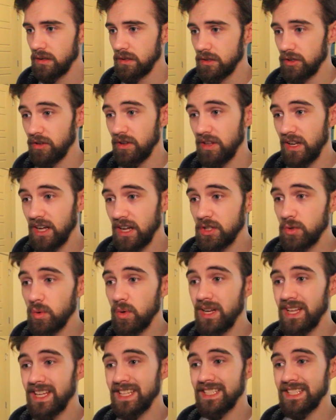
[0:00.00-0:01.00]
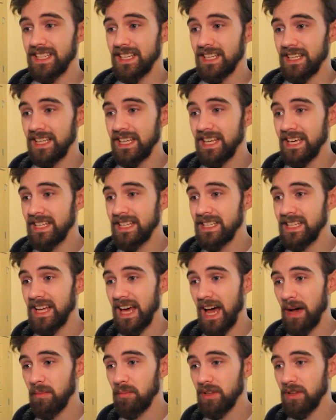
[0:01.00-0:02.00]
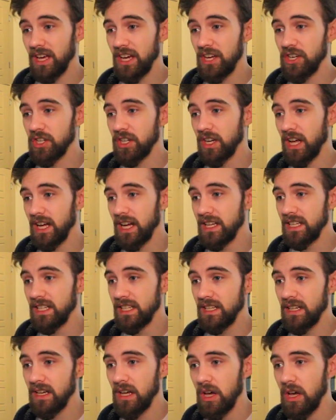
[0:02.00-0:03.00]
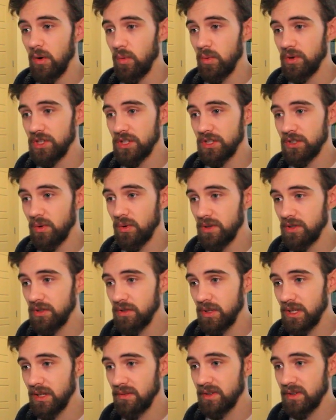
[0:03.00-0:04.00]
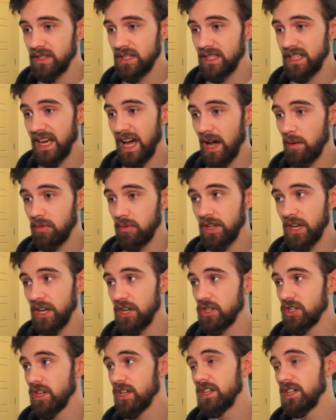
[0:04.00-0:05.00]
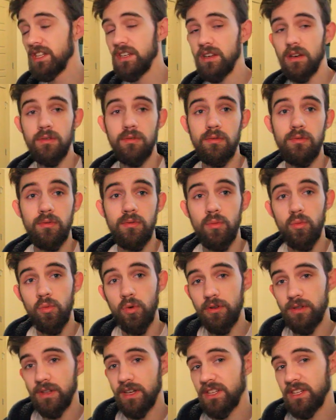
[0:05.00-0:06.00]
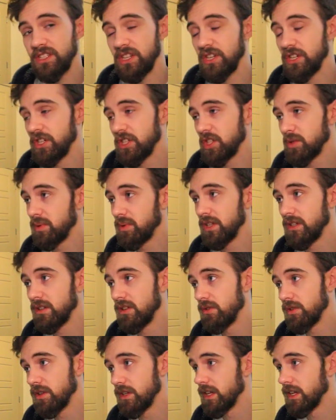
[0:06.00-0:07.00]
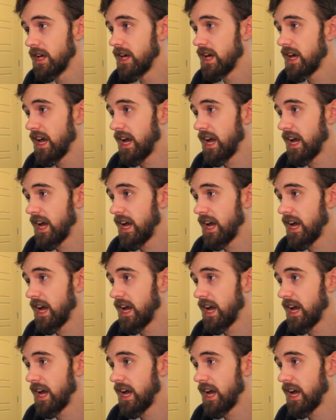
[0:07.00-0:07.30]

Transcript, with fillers: So the next one is get application ID, which is going to give us the application ID of where the extension is being loaded.